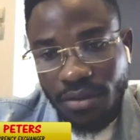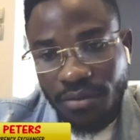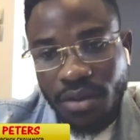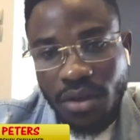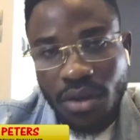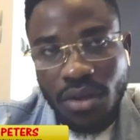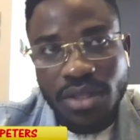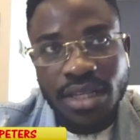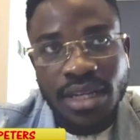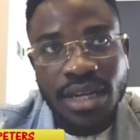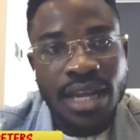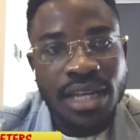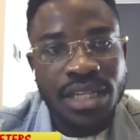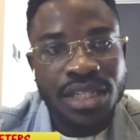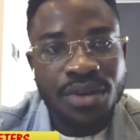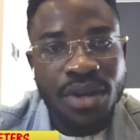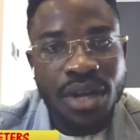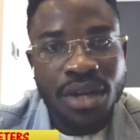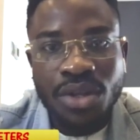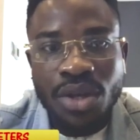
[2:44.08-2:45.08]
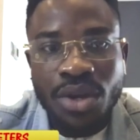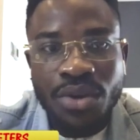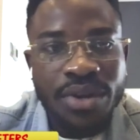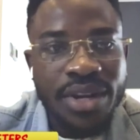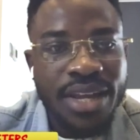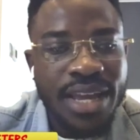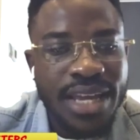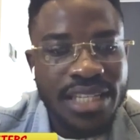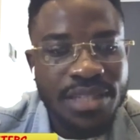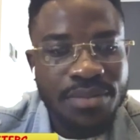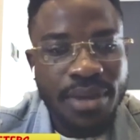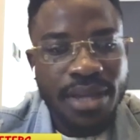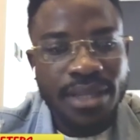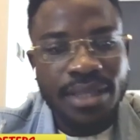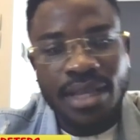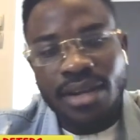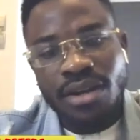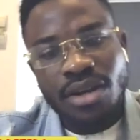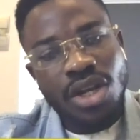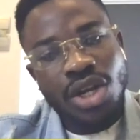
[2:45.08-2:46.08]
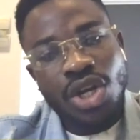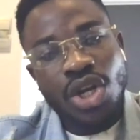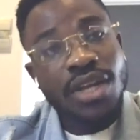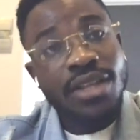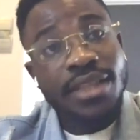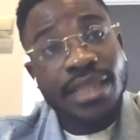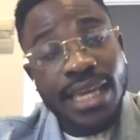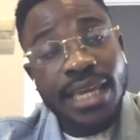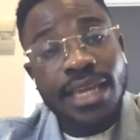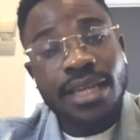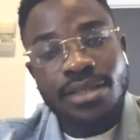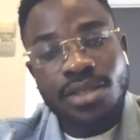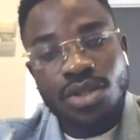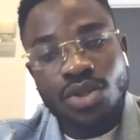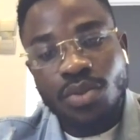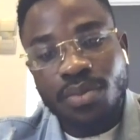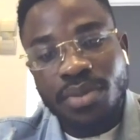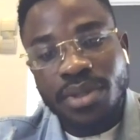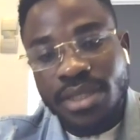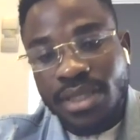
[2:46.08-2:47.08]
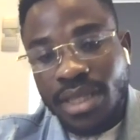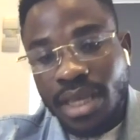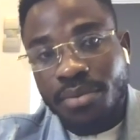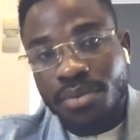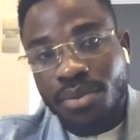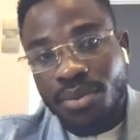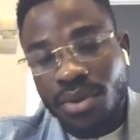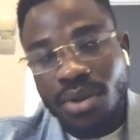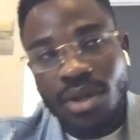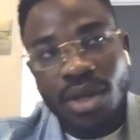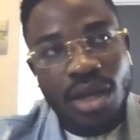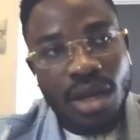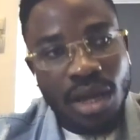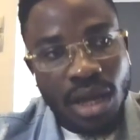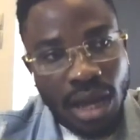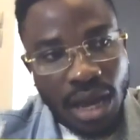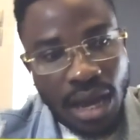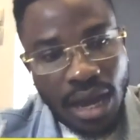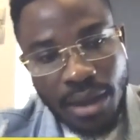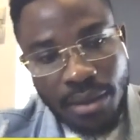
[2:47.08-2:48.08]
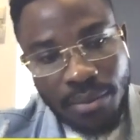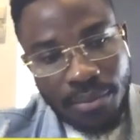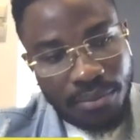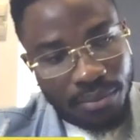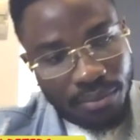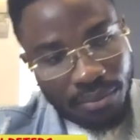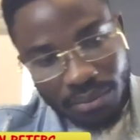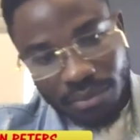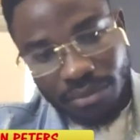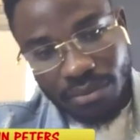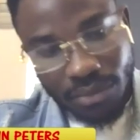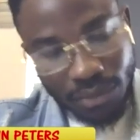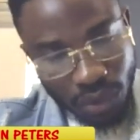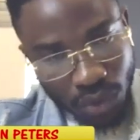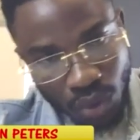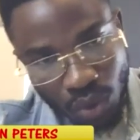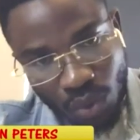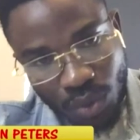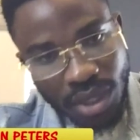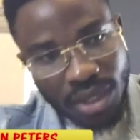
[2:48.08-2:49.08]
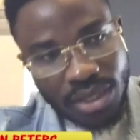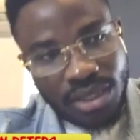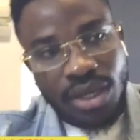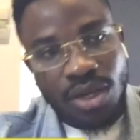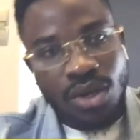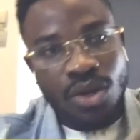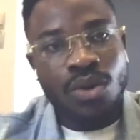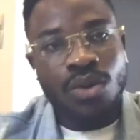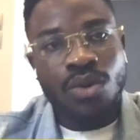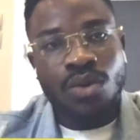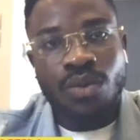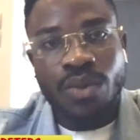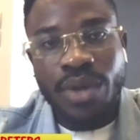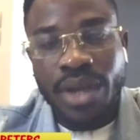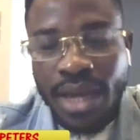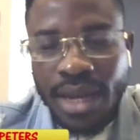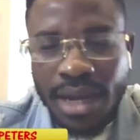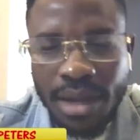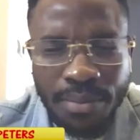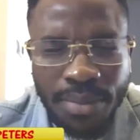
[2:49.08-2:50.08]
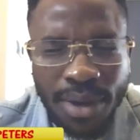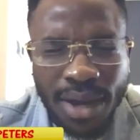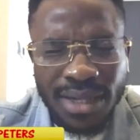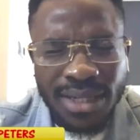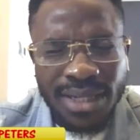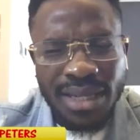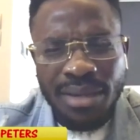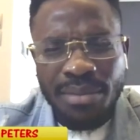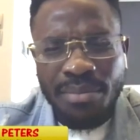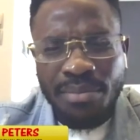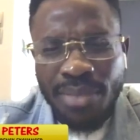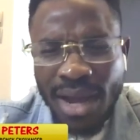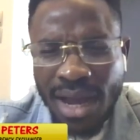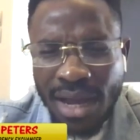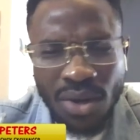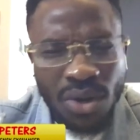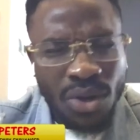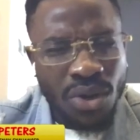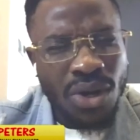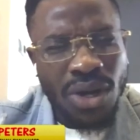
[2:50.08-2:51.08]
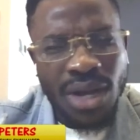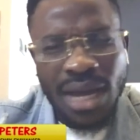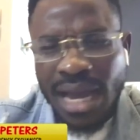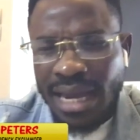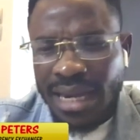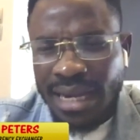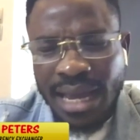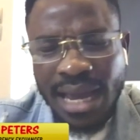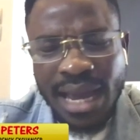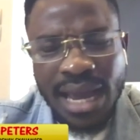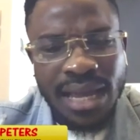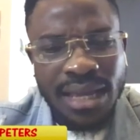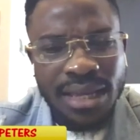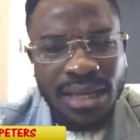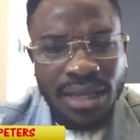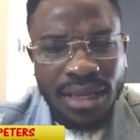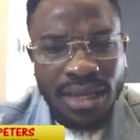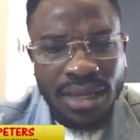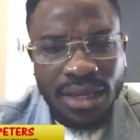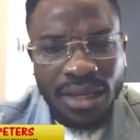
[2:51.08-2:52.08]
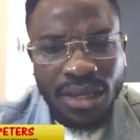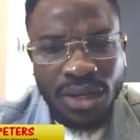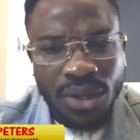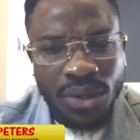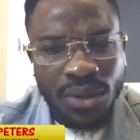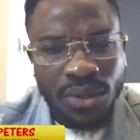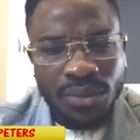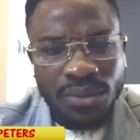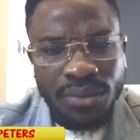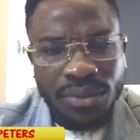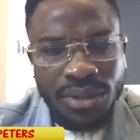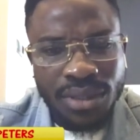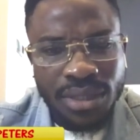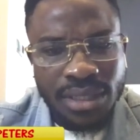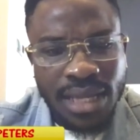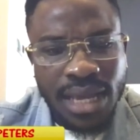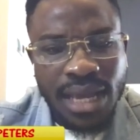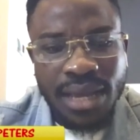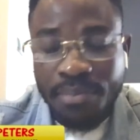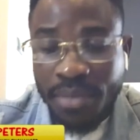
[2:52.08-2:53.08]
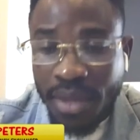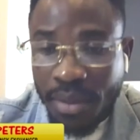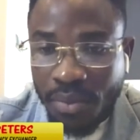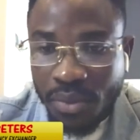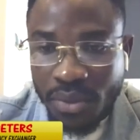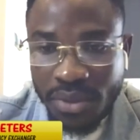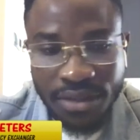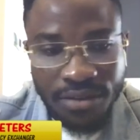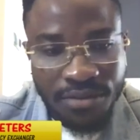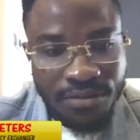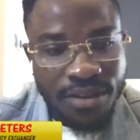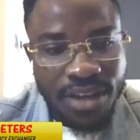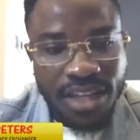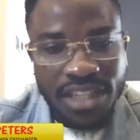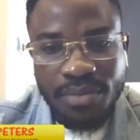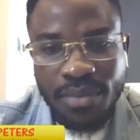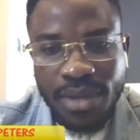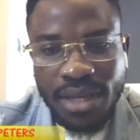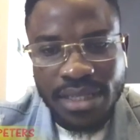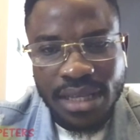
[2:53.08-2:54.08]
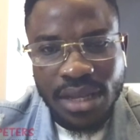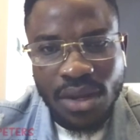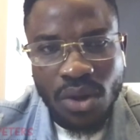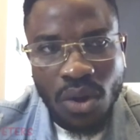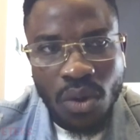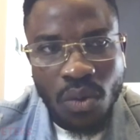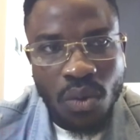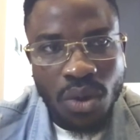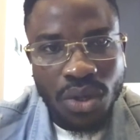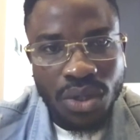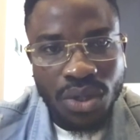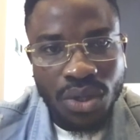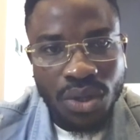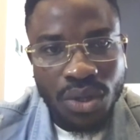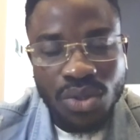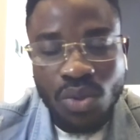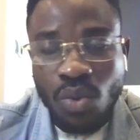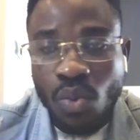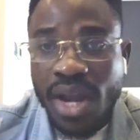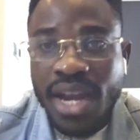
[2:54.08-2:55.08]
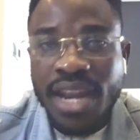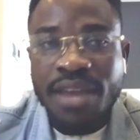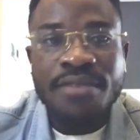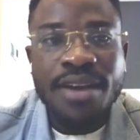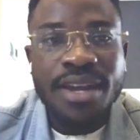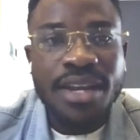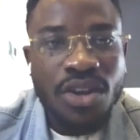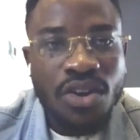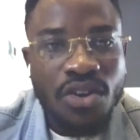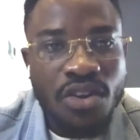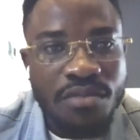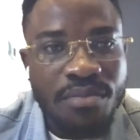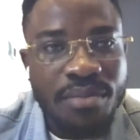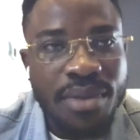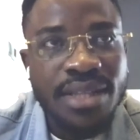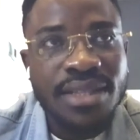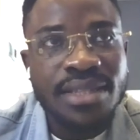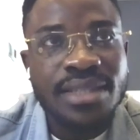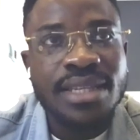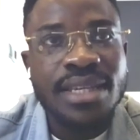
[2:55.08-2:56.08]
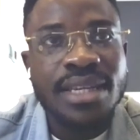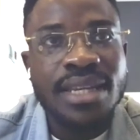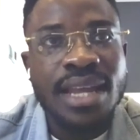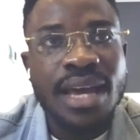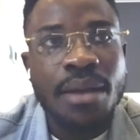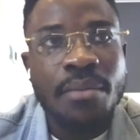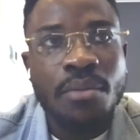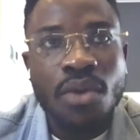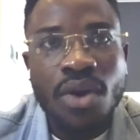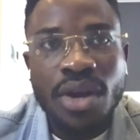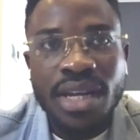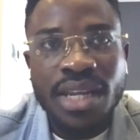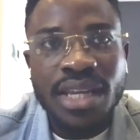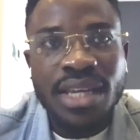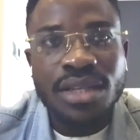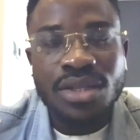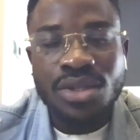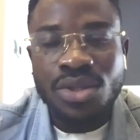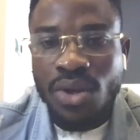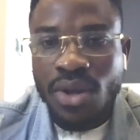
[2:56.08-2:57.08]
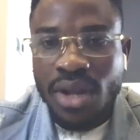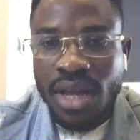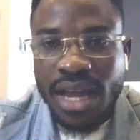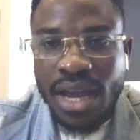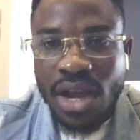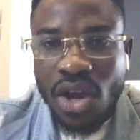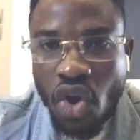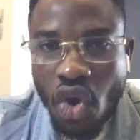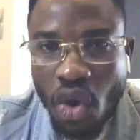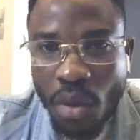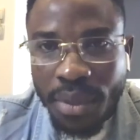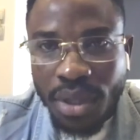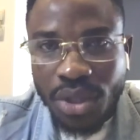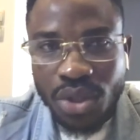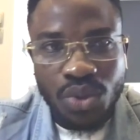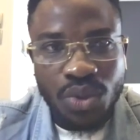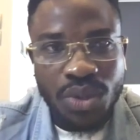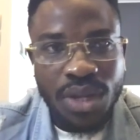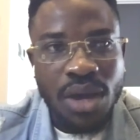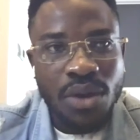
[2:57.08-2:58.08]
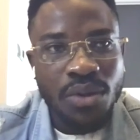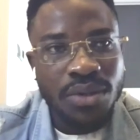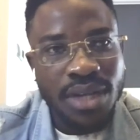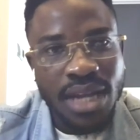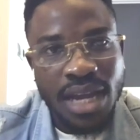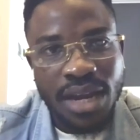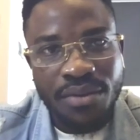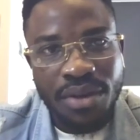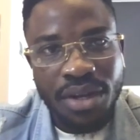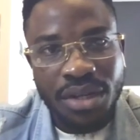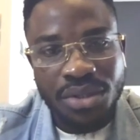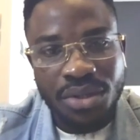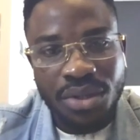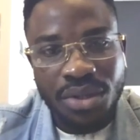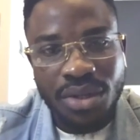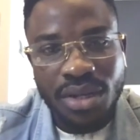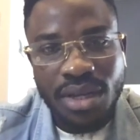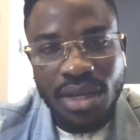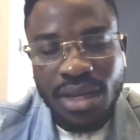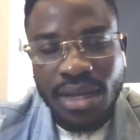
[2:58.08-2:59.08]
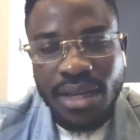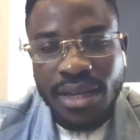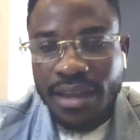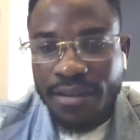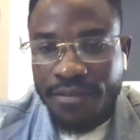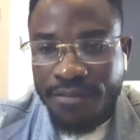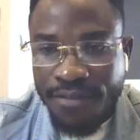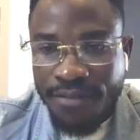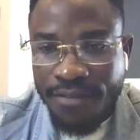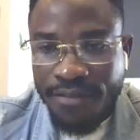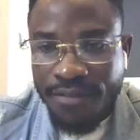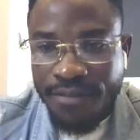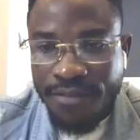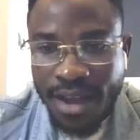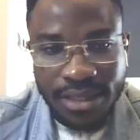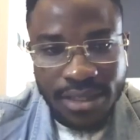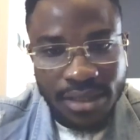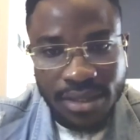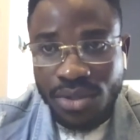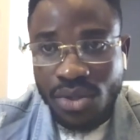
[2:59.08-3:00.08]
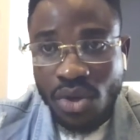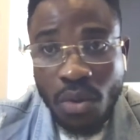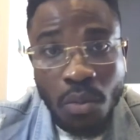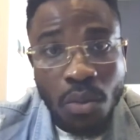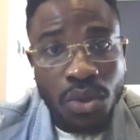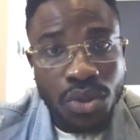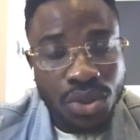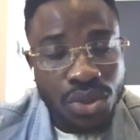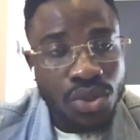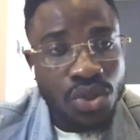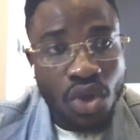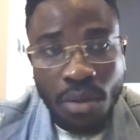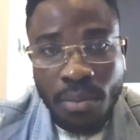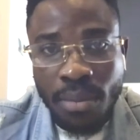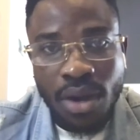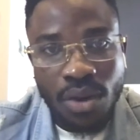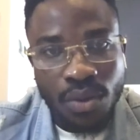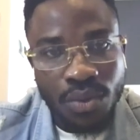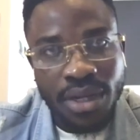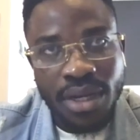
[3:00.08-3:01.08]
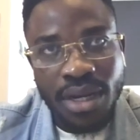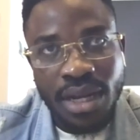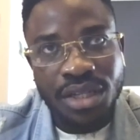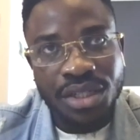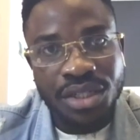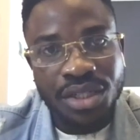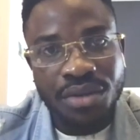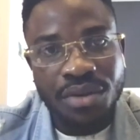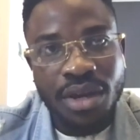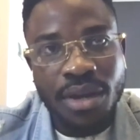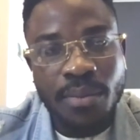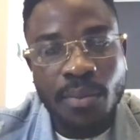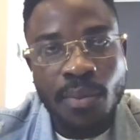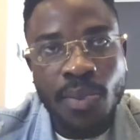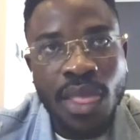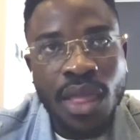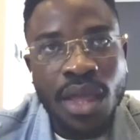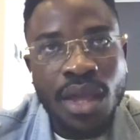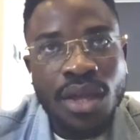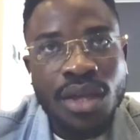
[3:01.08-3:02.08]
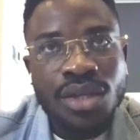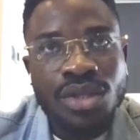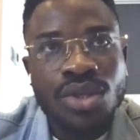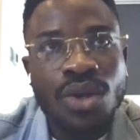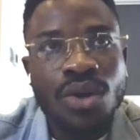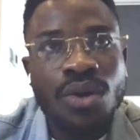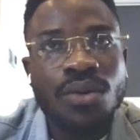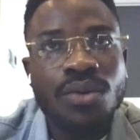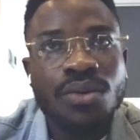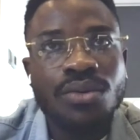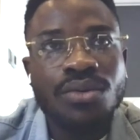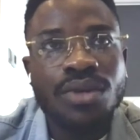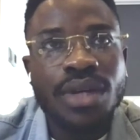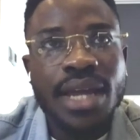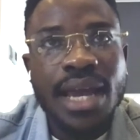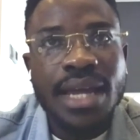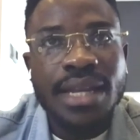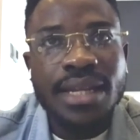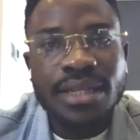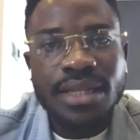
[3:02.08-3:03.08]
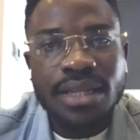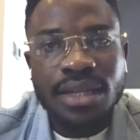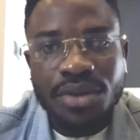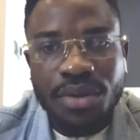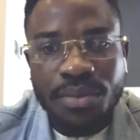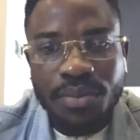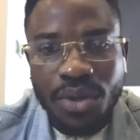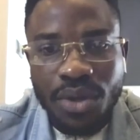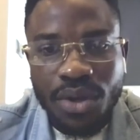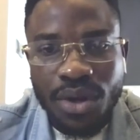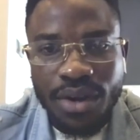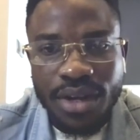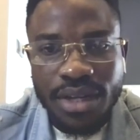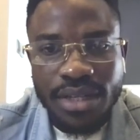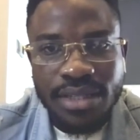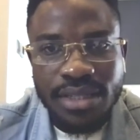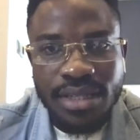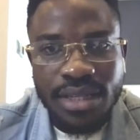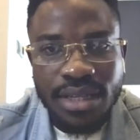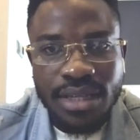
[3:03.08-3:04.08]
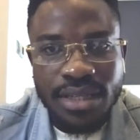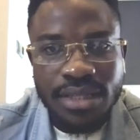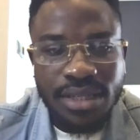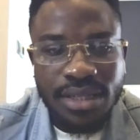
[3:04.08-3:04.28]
course, in Nigeria, you don't really expect things to be stable. 2 years ago, we heard about the ban on Okada. You know, these are people's investments and all whatnot. Whenever the government see that money is no longer coming to their own direction, they fight it. It's almost normal with Nigeria. So regarding the cryptocurrency